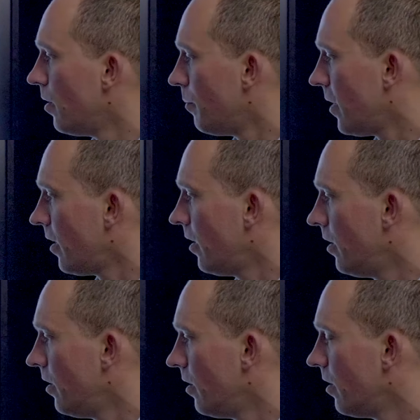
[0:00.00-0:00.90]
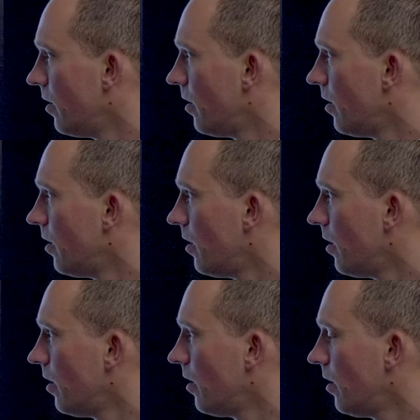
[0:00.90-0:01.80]
By
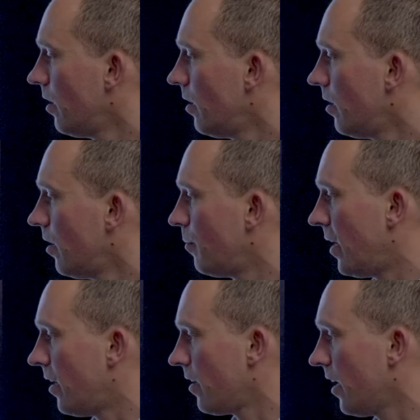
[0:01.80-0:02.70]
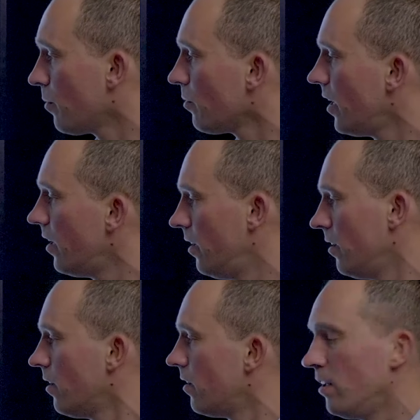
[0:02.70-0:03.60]

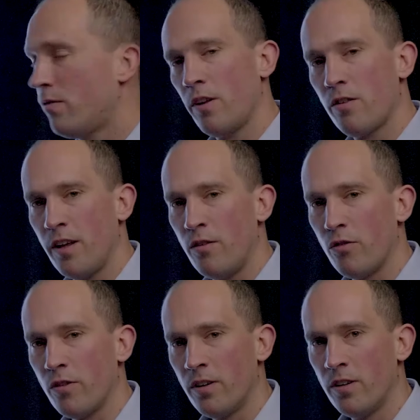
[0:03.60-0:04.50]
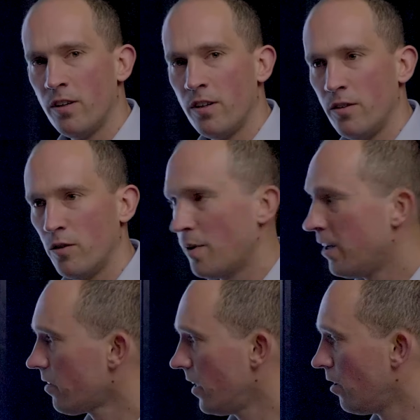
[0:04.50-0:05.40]
calibrating a heat flux sensor, you're
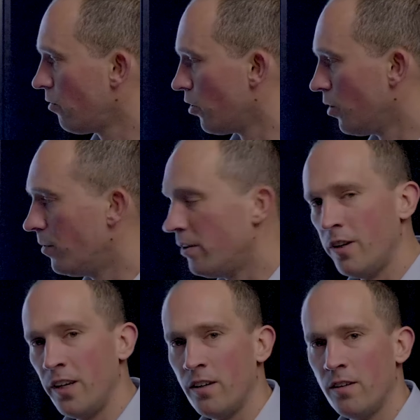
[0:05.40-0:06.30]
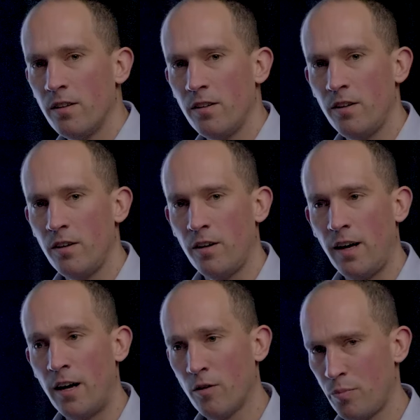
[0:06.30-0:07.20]
basically determining the
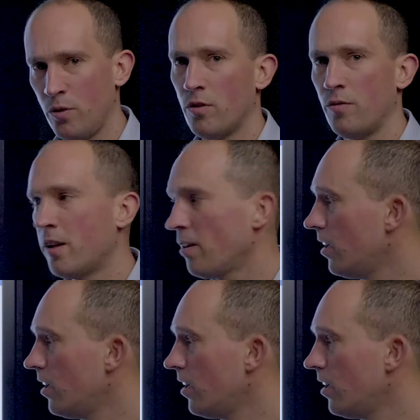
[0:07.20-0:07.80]
output of that